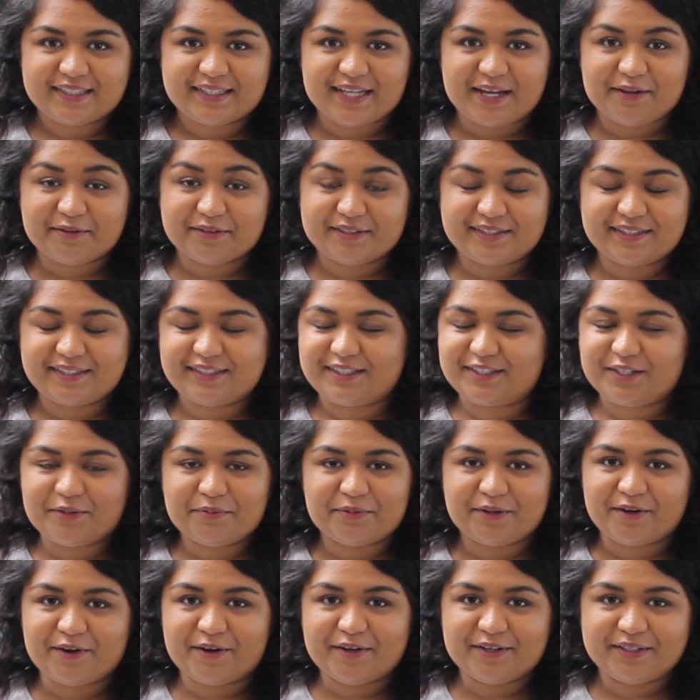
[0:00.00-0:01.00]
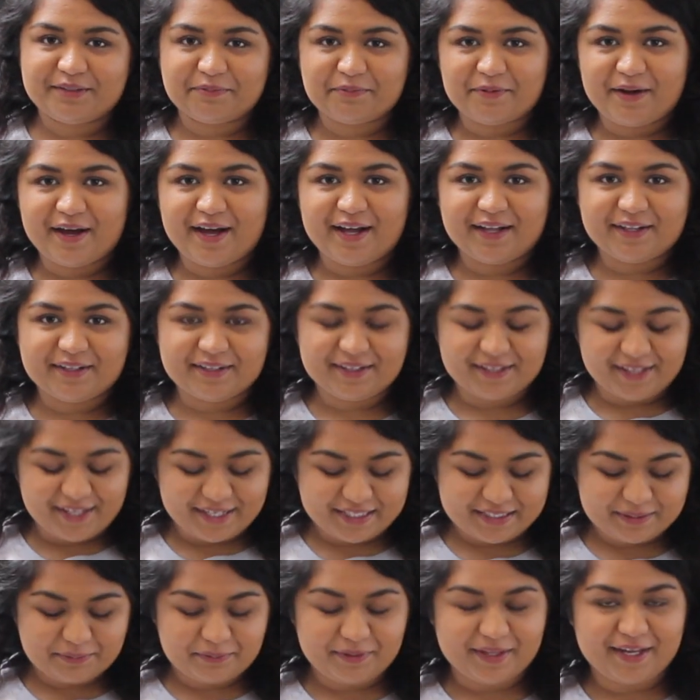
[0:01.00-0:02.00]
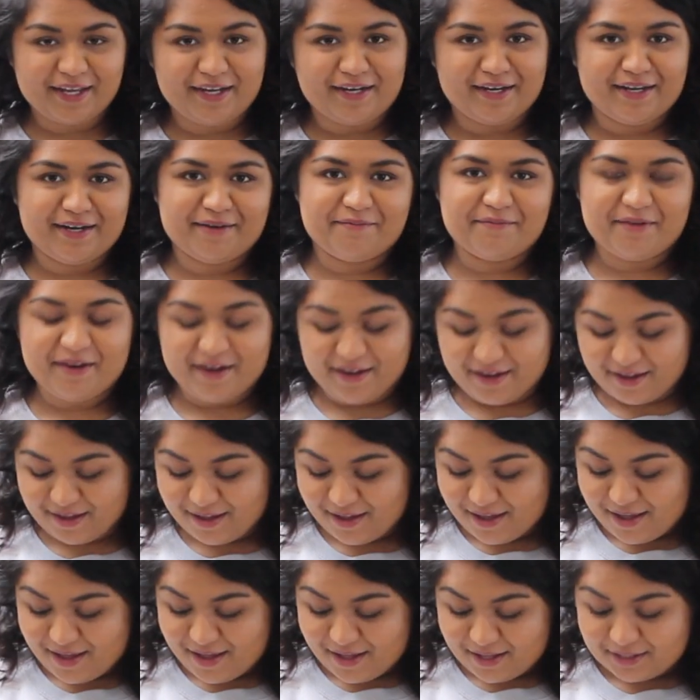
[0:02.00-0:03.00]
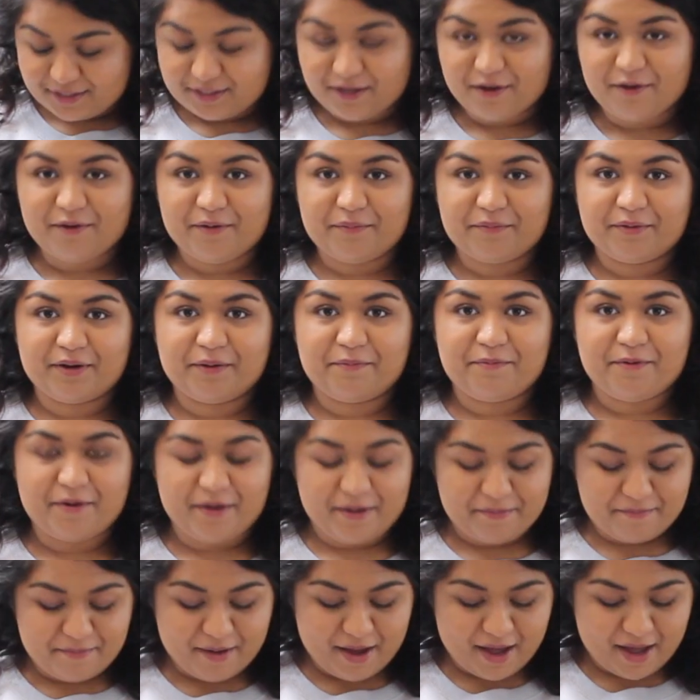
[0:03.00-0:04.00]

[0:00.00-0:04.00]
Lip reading: sounds super gross, but I'll explain in a minute. So I'm going to put in